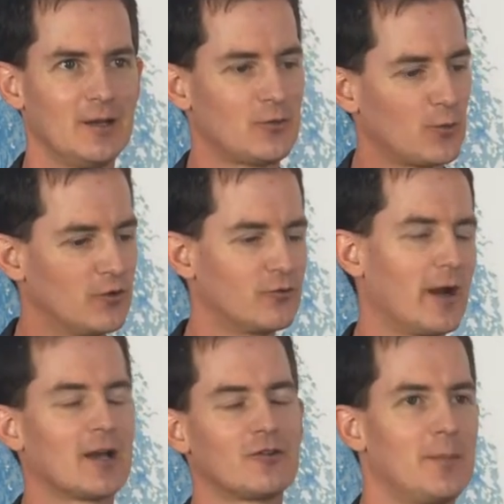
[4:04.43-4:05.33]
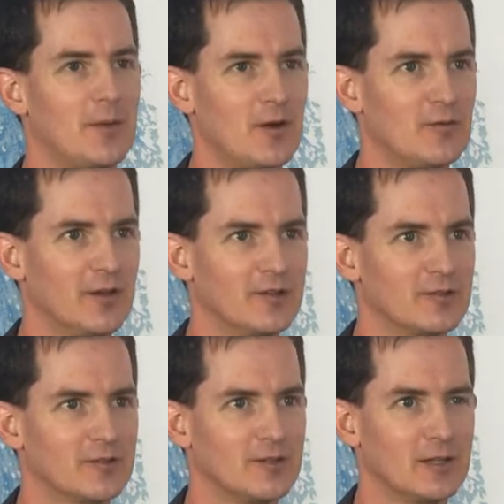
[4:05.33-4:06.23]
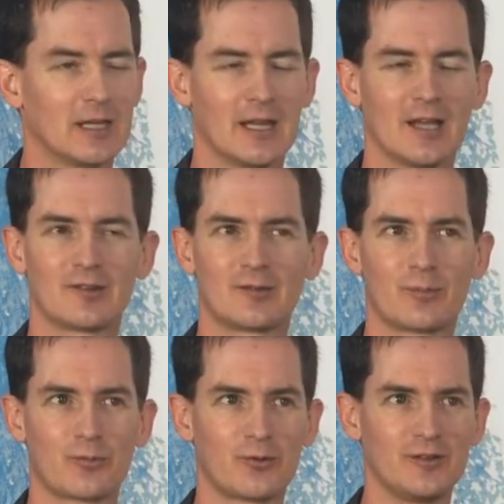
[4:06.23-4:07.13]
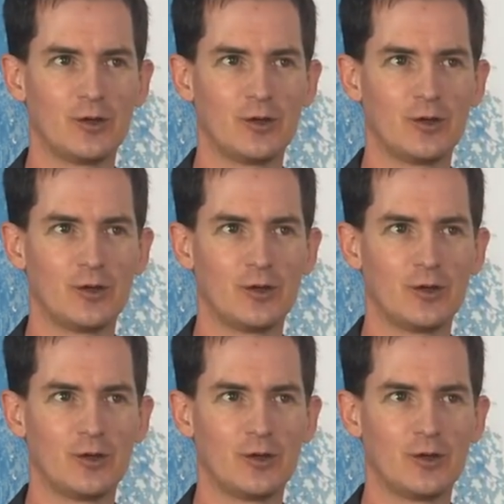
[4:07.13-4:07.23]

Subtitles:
through a drag and drop interface. That's pretty